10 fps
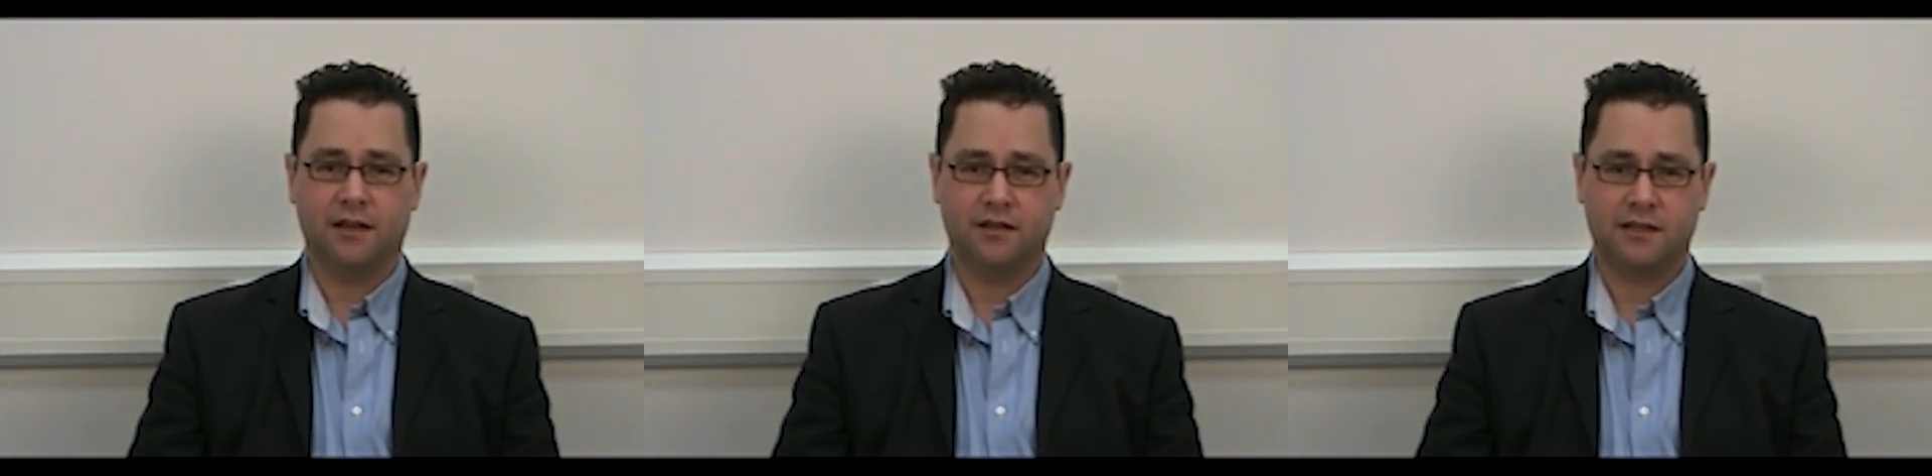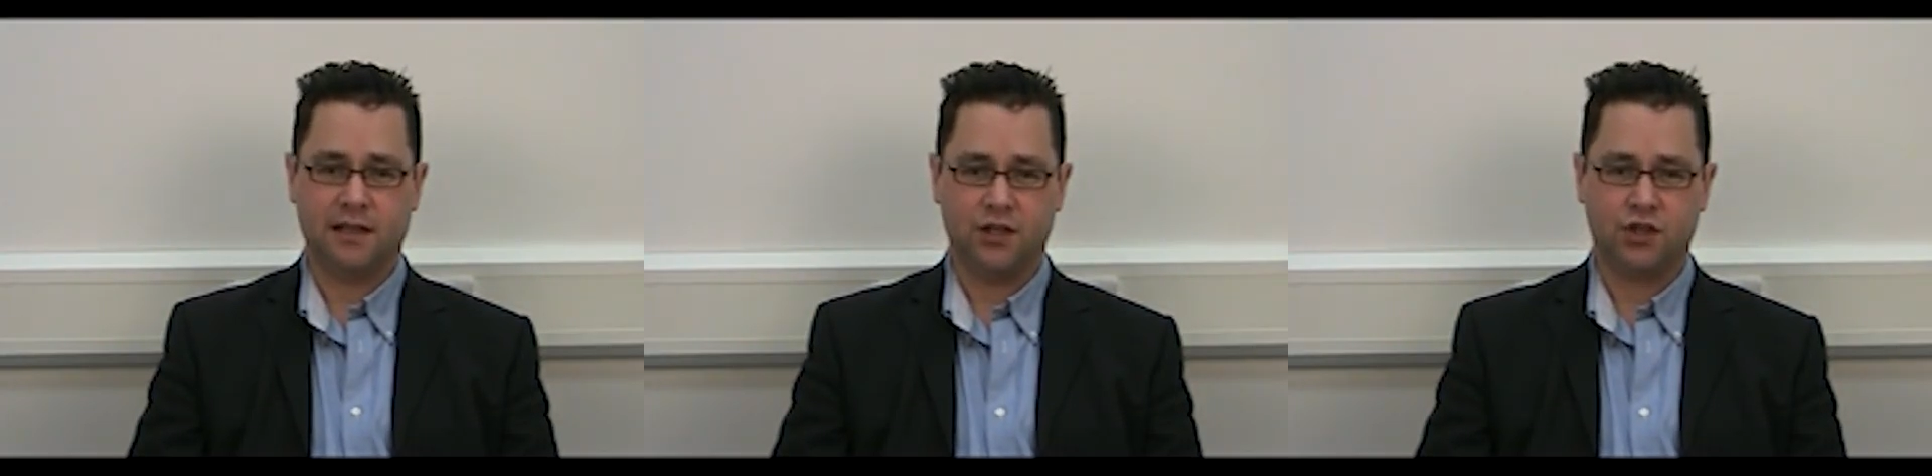
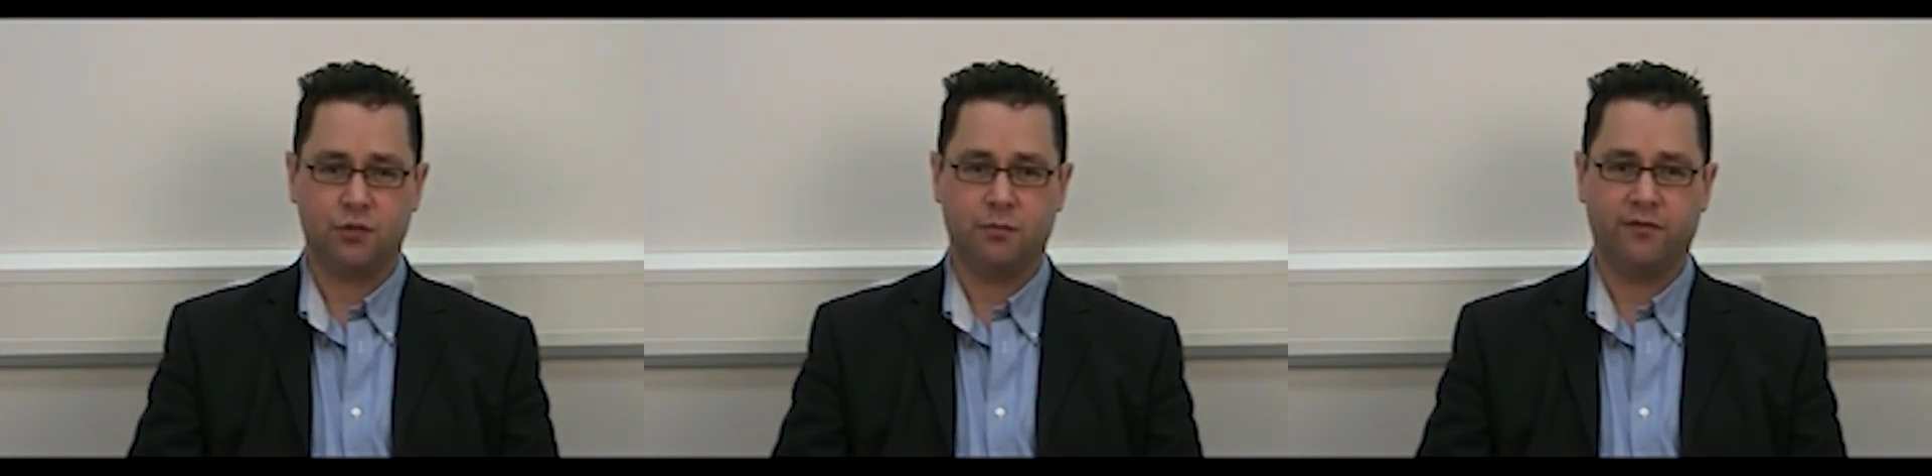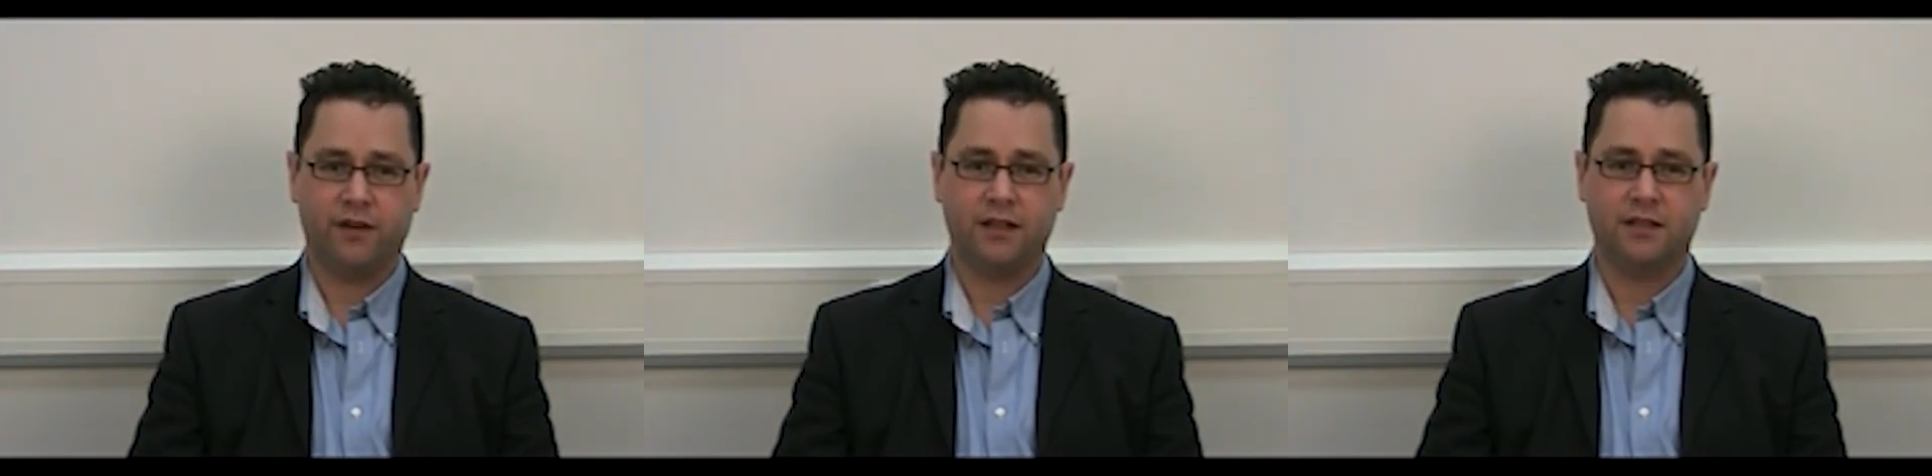legislation to
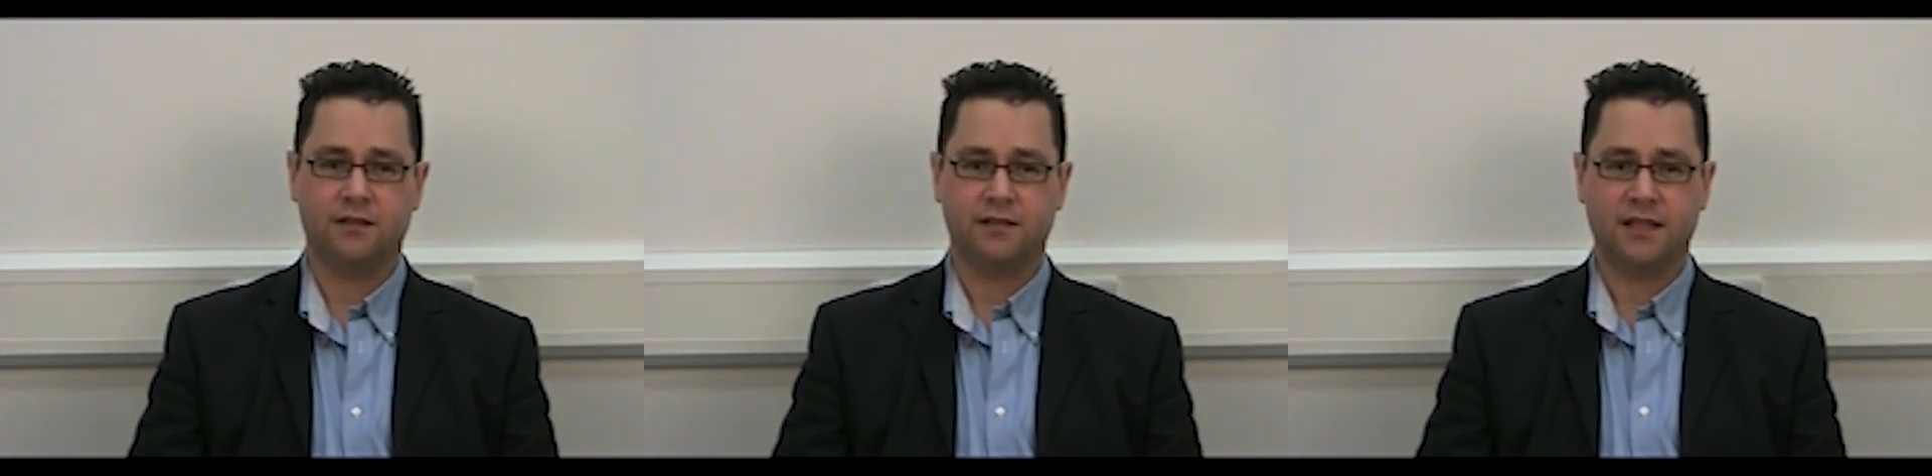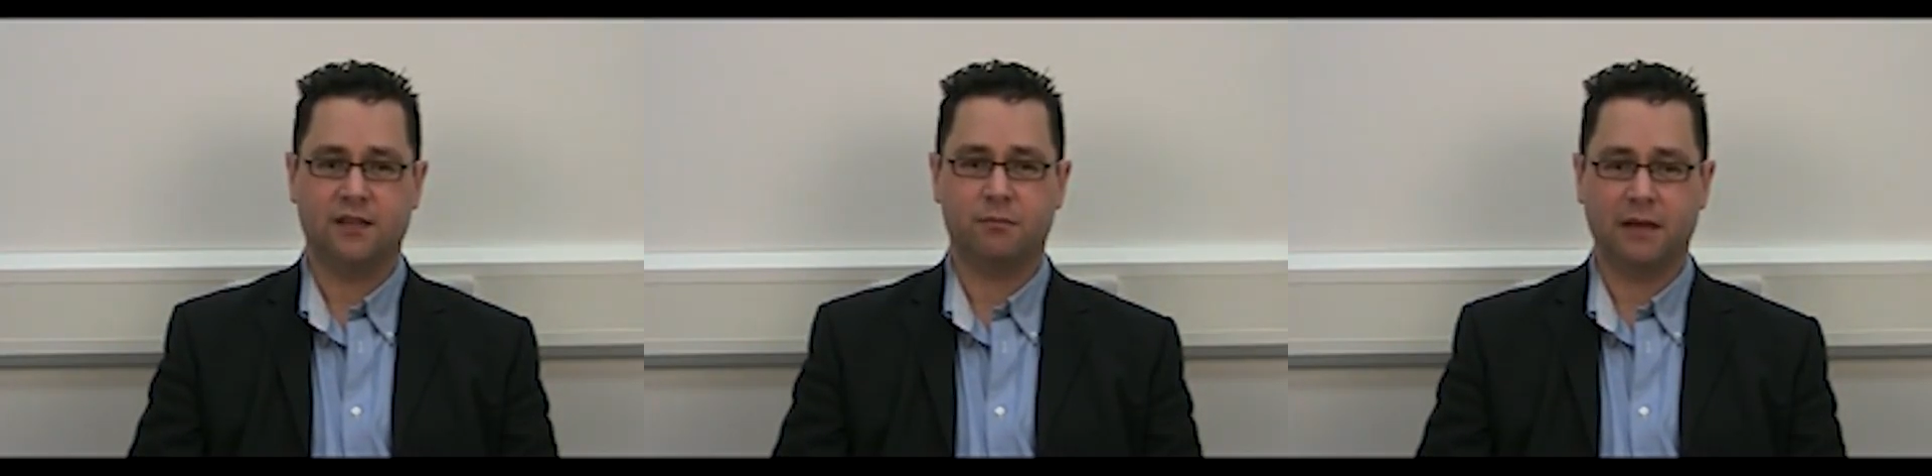provide
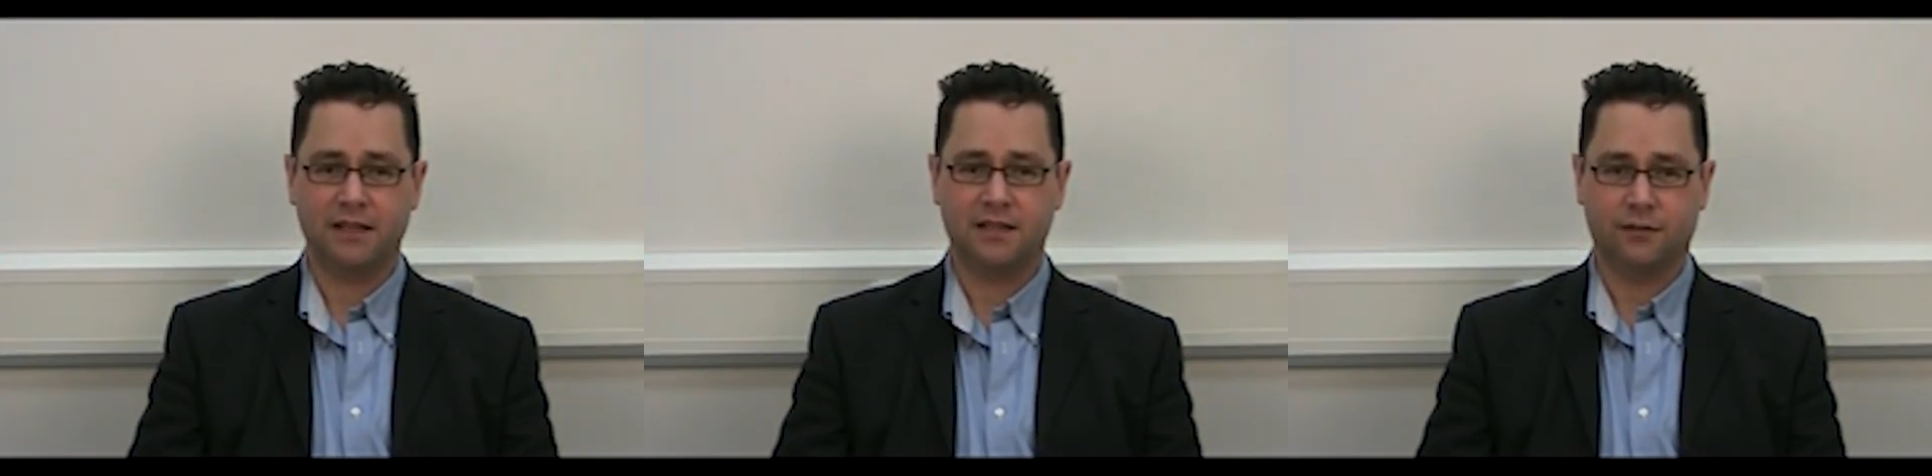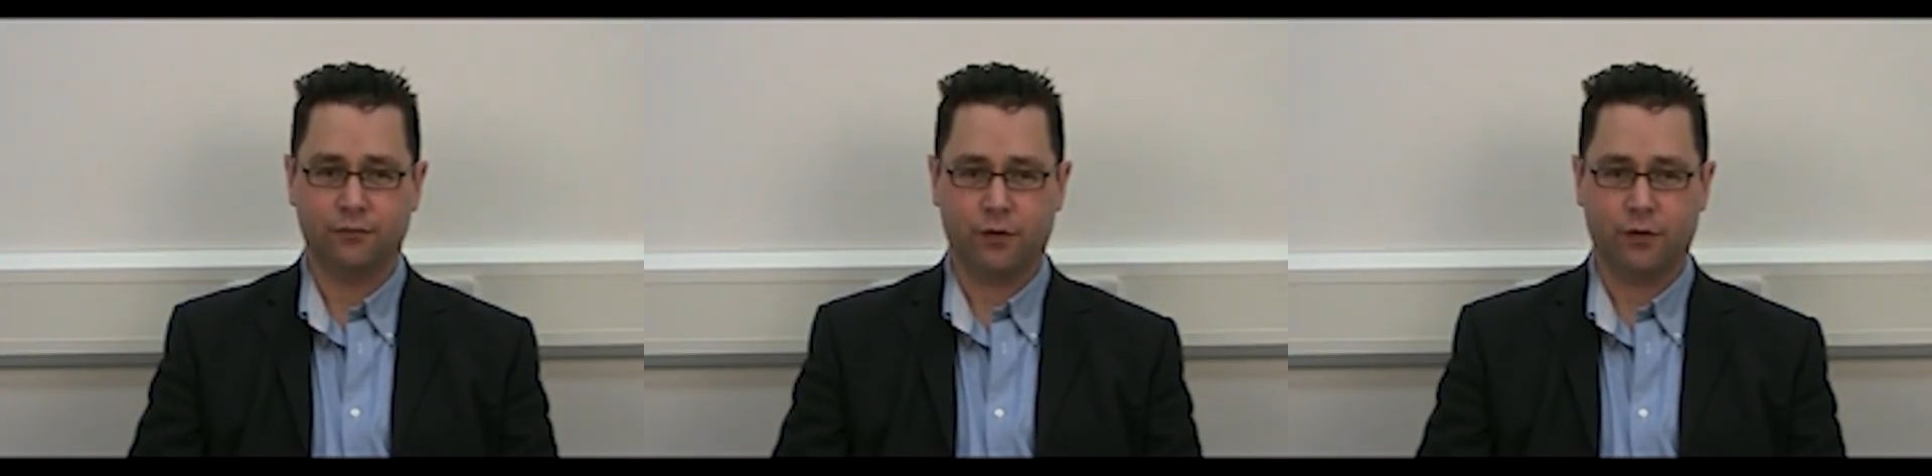safe places